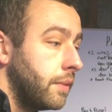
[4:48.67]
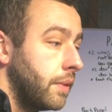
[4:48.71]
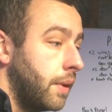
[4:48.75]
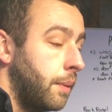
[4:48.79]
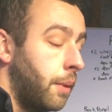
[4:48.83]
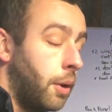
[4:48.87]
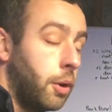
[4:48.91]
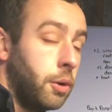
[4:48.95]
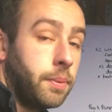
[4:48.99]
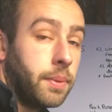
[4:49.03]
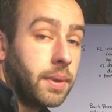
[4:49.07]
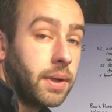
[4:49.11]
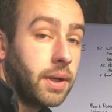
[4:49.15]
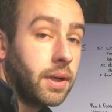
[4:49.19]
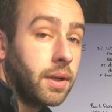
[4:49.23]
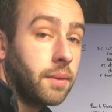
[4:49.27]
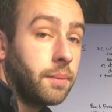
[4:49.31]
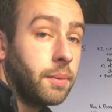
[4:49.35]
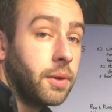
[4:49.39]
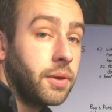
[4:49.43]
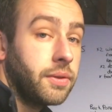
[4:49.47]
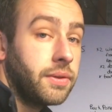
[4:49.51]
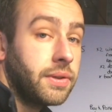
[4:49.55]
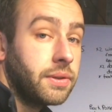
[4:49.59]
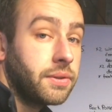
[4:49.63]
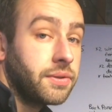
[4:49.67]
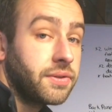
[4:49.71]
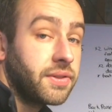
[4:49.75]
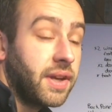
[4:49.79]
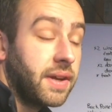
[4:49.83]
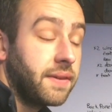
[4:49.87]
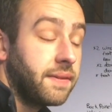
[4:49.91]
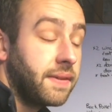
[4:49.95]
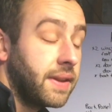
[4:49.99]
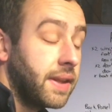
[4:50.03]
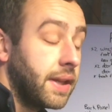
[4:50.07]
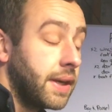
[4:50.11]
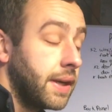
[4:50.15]
hoping I can put a deal
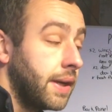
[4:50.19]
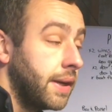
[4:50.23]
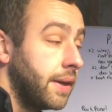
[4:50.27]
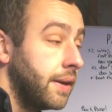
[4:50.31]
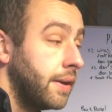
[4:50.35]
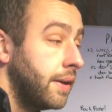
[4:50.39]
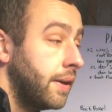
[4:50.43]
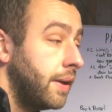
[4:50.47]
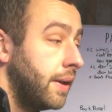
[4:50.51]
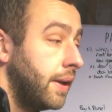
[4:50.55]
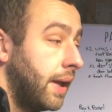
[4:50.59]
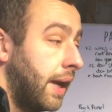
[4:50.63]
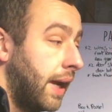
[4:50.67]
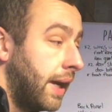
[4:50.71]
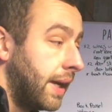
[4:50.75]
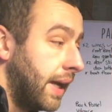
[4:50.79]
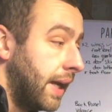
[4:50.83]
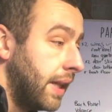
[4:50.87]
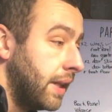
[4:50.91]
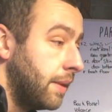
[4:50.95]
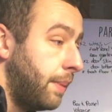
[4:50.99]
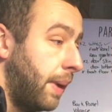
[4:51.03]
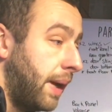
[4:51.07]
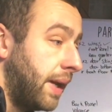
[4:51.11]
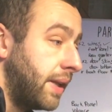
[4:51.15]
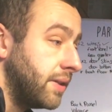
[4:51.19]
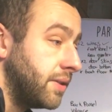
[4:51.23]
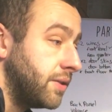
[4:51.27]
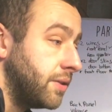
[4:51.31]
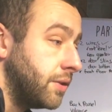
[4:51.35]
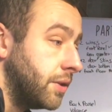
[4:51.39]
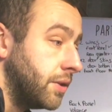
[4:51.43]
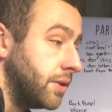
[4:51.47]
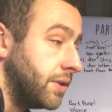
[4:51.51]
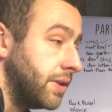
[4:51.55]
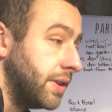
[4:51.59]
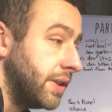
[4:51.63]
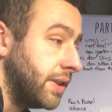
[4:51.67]
together there and get the paint
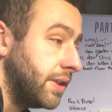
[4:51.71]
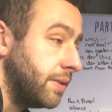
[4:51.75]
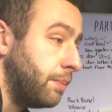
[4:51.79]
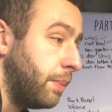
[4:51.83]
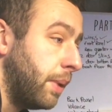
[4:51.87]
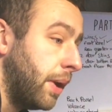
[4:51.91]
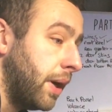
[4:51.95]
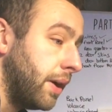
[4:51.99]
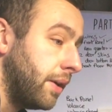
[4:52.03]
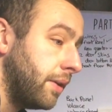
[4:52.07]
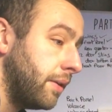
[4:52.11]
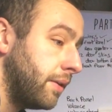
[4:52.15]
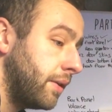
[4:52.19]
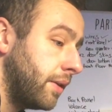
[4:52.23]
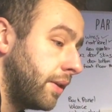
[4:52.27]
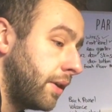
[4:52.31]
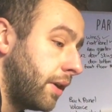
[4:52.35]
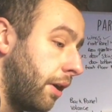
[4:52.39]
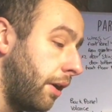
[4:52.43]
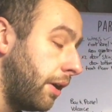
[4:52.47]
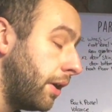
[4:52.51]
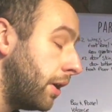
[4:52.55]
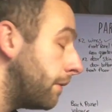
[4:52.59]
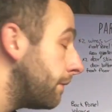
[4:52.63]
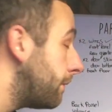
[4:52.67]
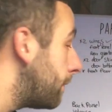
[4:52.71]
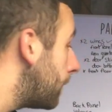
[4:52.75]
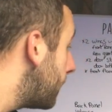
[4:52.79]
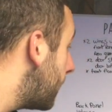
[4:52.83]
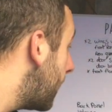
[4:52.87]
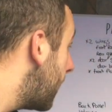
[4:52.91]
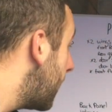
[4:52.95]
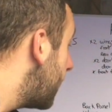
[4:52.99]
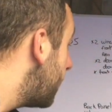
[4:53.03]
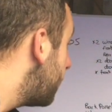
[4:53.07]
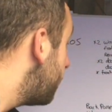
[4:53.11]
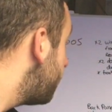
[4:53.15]
sorted. But going on from that,